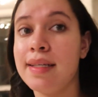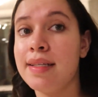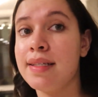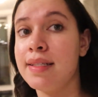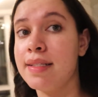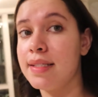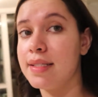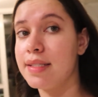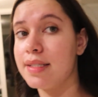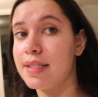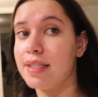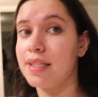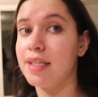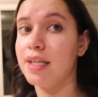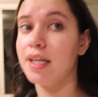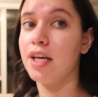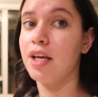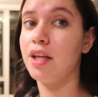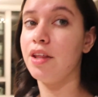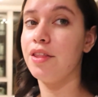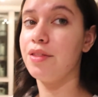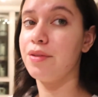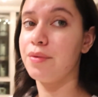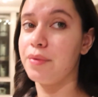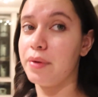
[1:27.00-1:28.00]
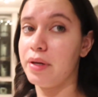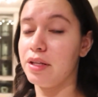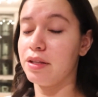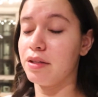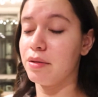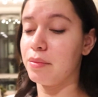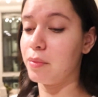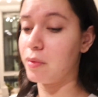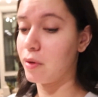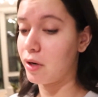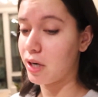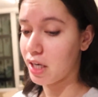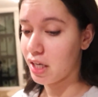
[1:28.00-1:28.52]
is three in the
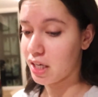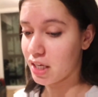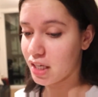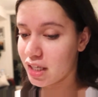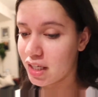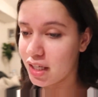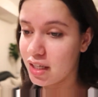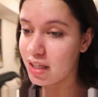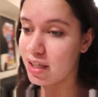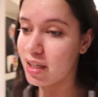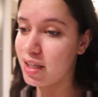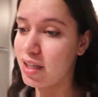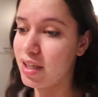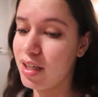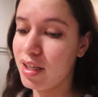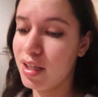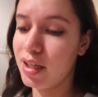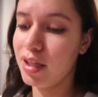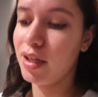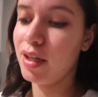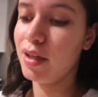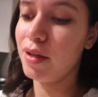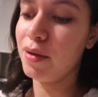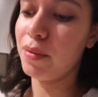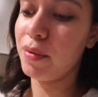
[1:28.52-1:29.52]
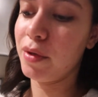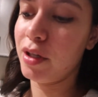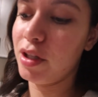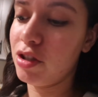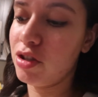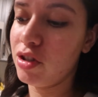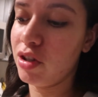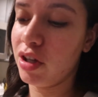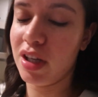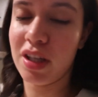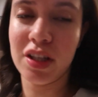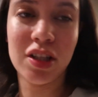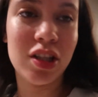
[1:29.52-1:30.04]
morning. We
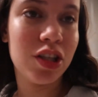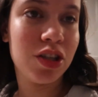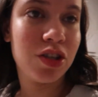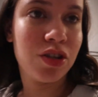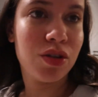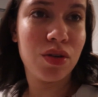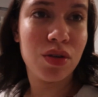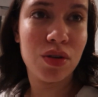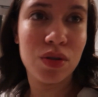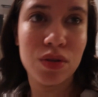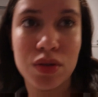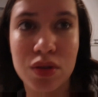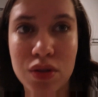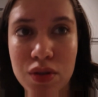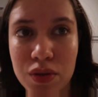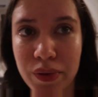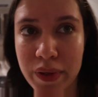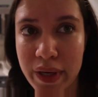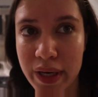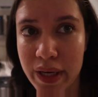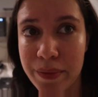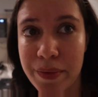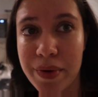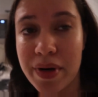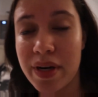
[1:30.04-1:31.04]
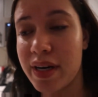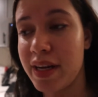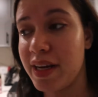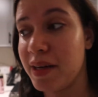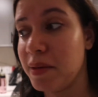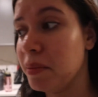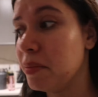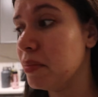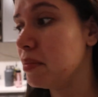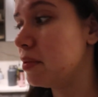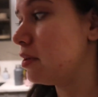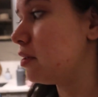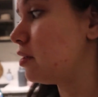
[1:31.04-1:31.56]
took a little three hour
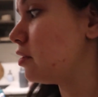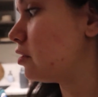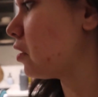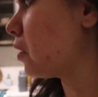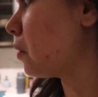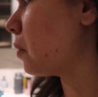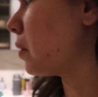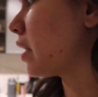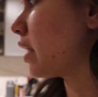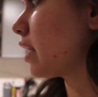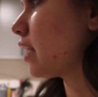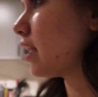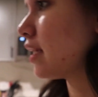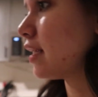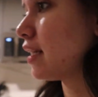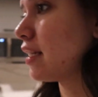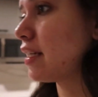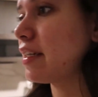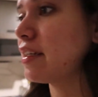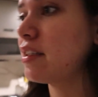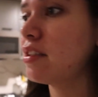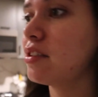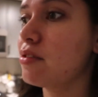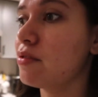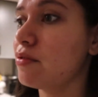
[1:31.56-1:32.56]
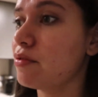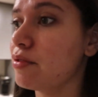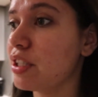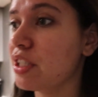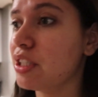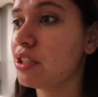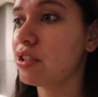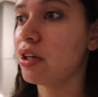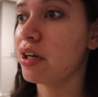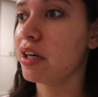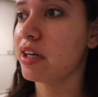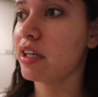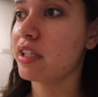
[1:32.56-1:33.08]
nap so we can like
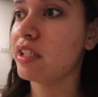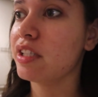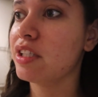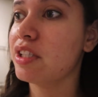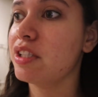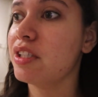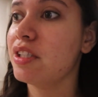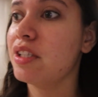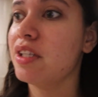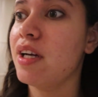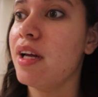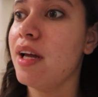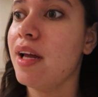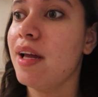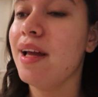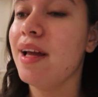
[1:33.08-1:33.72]
recharge